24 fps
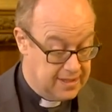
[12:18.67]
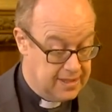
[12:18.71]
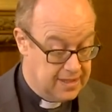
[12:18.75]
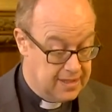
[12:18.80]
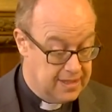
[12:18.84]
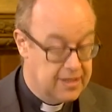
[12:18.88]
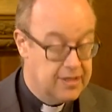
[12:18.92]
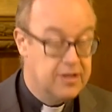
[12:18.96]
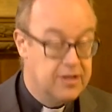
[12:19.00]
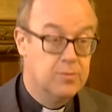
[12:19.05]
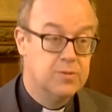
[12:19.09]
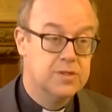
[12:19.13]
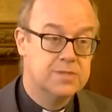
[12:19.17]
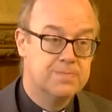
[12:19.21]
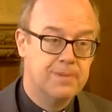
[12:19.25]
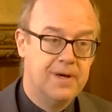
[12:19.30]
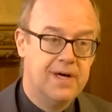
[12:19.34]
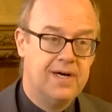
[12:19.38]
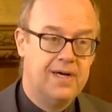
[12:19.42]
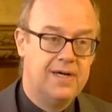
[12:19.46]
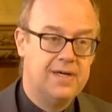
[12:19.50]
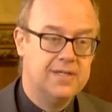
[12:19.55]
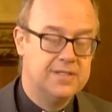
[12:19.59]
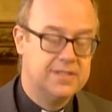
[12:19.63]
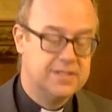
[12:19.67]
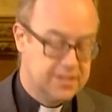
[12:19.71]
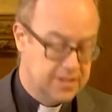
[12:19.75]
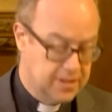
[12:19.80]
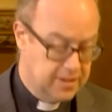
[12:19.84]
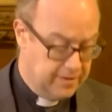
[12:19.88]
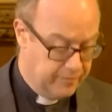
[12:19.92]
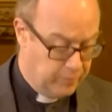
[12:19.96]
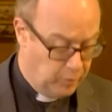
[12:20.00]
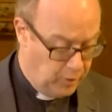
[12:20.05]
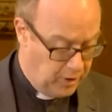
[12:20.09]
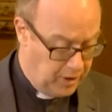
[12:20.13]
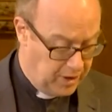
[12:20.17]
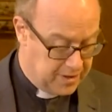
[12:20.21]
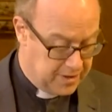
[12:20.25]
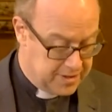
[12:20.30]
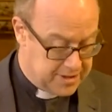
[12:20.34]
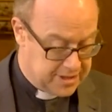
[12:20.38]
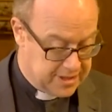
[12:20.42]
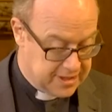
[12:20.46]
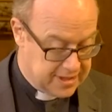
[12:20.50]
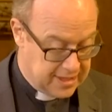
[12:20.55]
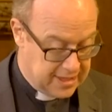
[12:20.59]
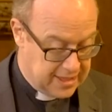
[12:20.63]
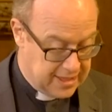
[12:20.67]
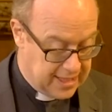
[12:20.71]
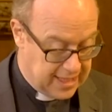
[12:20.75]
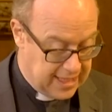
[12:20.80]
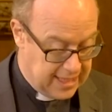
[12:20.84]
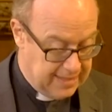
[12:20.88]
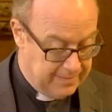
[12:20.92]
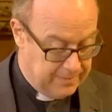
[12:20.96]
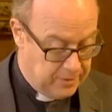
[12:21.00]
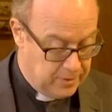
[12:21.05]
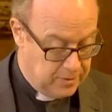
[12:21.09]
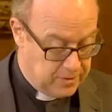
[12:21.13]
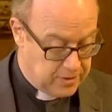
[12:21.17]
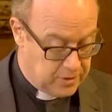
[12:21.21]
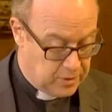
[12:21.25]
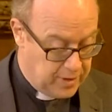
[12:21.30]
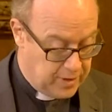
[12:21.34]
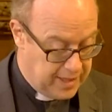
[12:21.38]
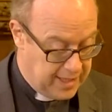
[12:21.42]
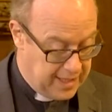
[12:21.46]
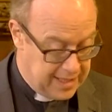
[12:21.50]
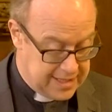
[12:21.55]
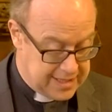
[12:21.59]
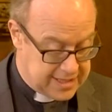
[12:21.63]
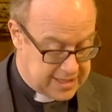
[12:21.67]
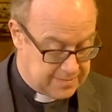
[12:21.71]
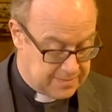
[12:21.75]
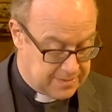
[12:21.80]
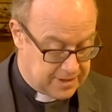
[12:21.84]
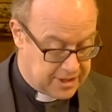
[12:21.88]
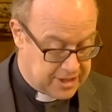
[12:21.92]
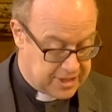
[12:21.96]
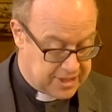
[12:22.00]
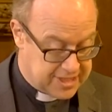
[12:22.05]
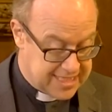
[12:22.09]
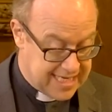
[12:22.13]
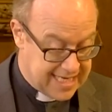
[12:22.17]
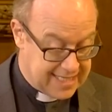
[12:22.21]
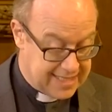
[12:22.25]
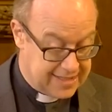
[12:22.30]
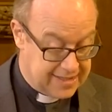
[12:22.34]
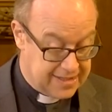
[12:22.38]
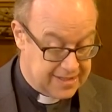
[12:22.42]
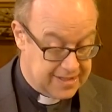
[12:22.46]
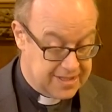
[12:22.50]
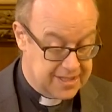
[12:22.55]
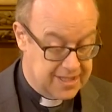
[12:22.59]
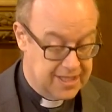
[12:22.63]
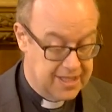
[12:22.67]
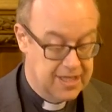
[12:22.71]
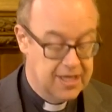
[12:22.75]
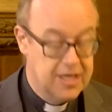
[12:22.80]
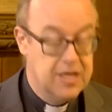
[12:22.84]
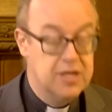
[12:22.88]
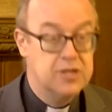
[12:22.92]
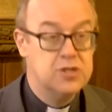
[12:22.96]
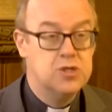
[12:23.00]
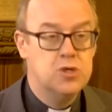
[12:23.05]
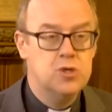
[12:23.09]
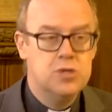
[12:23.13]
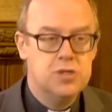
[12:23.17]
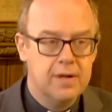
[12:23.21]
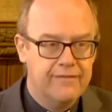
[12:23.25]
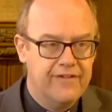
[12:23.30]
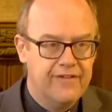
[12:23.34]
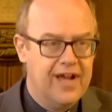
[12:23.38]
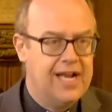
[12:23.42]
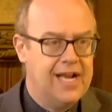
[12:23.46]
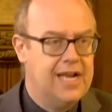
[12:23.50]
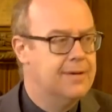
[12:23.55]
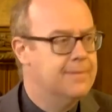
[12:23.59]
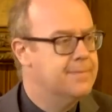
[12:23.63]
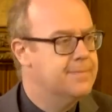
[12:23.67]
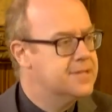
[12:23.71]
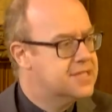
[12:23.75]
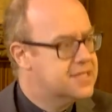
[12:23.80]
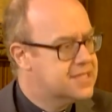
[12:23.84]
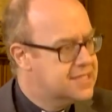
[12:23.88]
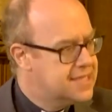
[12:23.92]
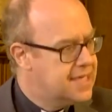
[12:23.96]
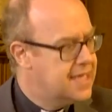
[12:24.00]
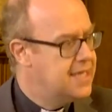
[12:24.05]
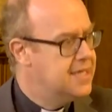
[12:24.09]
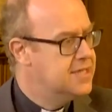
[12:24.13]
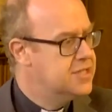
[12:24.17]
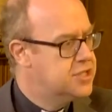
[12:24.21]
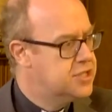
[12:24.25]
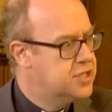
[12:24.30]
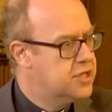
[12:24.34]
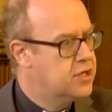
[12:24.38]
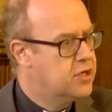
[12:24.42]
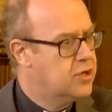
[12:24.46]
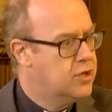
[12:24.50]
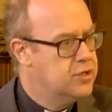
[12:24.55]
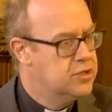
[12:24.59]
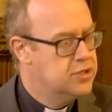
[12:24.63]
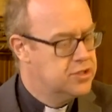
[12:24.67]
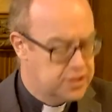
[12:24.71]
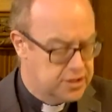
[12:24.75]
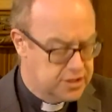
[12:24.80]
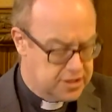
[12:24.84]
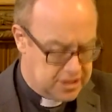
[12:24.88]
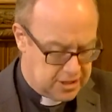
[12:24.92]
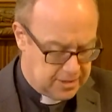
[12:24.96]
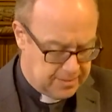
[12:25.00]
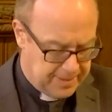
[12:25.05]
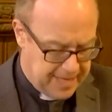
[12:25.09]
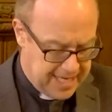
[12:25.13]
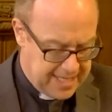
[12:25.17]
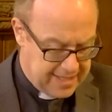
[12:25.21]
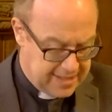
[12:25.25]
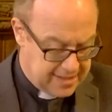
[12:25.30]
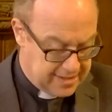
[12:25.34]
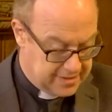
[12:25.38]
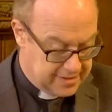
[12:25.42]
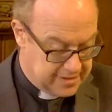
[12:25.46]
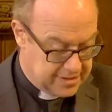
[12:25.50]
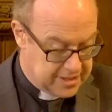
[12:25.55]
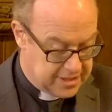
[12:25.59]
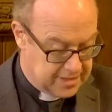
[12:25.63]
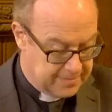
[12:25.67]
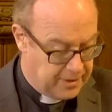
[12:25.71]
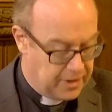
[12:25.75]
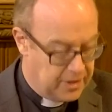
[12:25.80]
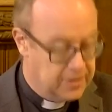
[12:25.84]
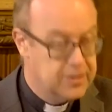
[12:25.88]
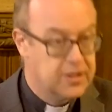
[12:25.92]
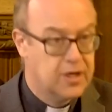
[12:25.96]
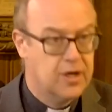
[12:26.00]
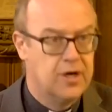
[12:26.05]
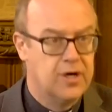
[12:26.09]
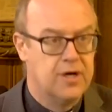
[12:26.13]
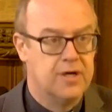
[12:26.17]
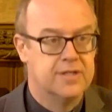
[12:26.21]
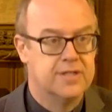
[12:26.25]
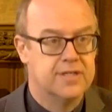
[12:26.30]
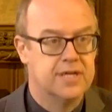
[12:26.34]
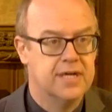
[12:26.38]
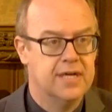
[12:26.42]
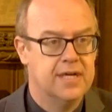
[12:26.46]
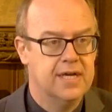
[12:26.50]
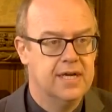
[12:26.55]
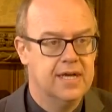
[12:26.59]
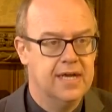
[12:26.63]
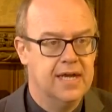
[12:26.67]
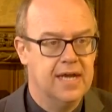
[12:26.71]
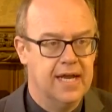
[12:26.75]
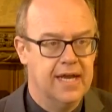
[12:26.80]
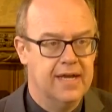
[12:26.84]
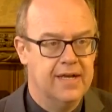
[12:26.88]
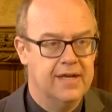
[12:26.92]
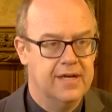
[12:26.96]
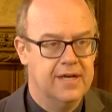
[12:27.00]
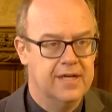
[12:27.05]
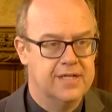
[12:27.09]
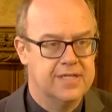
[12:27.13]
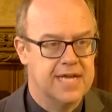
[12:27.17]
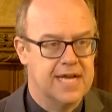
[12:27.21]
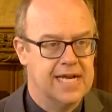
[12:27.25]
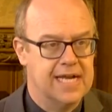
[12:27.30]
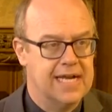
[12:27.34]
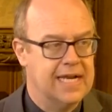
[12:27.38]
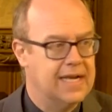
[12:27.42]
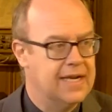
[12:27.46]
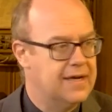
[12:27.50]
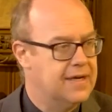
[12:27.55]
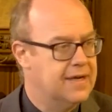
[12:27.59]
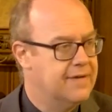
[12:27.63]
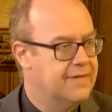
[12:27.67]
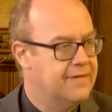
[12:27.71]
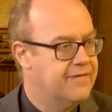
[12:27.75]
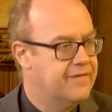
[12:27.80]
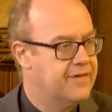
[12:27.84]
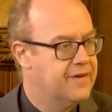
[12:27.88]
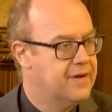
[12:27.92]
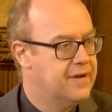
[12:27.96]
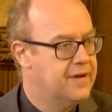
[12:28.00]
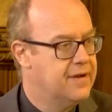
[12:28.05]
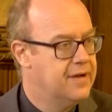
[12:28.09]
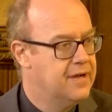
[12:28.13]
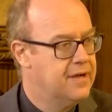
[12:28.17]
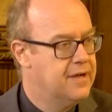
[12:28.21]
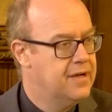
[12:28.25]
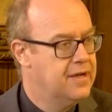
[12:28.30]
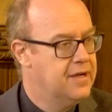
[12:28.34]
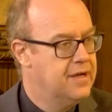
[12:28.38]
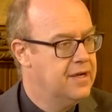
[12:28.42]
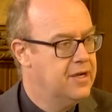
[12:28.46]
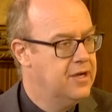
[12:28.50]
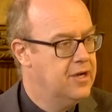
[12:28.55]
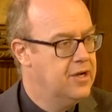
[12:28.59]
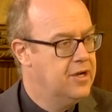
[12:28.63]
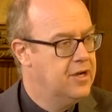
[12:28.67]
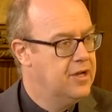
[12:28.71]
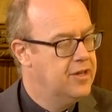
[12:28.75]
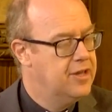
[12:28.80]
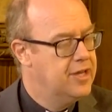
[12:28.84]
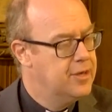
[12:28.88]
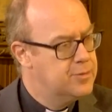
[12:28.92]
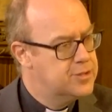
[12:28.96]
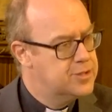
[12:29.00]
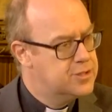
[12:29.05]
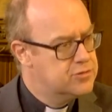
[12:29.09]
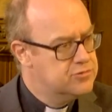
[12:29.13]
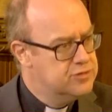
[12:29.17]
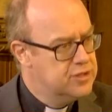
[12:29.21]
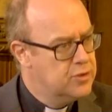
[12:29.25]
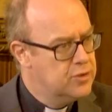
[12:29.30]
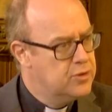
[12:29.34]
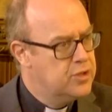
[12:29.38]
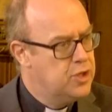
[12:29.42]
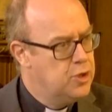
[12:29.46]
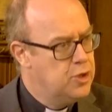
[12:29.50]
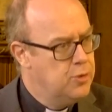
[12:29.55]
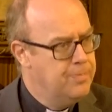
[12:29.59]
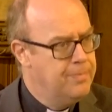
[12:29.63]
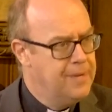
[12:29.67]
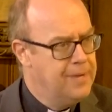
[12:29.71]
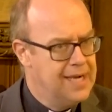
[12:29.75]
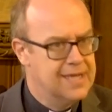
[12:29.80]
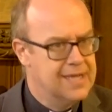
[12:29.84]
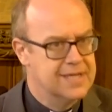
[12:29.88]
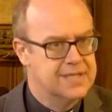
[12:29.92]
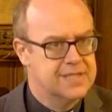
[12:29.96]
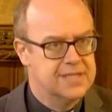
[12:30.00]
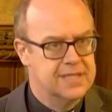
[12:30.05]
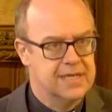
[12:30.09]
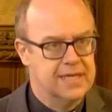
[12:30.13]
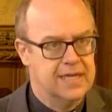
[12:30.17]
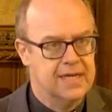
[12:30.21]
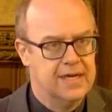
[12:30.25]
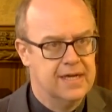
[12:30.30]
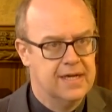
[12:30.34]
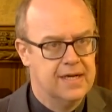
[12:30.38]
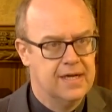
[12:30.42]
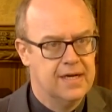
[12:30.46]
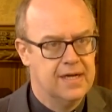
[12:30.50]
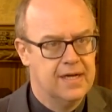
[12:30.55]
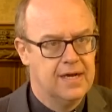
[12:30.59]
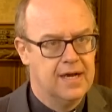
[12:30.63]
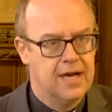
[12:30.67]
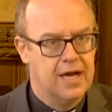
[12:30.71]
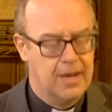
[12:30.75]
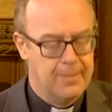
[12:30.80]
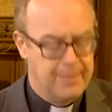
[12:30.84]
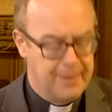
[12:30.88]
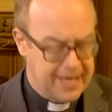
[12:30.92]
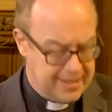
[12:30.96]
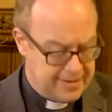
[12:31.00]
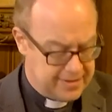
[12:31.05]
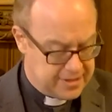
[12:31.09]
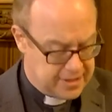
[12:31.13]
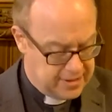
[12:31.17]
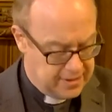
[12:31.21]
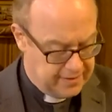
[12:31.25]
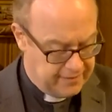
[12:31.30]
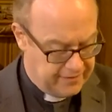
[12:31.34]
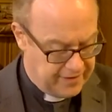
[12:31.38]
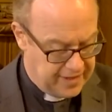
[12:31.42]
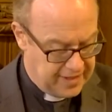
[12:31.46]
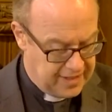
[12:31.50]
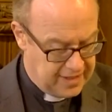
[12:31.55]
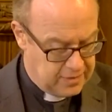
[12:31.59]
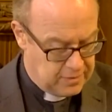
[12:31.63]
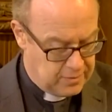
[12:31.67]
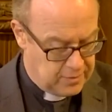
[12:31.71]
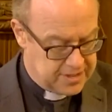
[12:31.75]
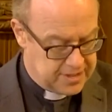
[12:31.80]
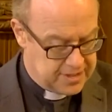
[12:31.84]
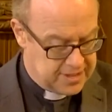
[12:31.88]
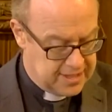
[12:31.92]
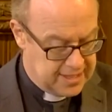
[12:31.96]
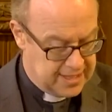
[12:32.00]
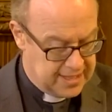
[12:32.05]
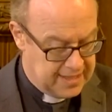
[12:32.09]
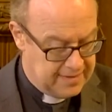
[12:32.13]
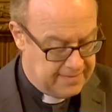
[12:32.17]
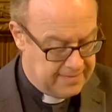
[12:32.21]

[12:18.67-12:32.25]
that was part of what enabled Queen Elizabeth II to develop such a conscious dependence upon God in her daily life. There was a real humility about her faith, wasn't there?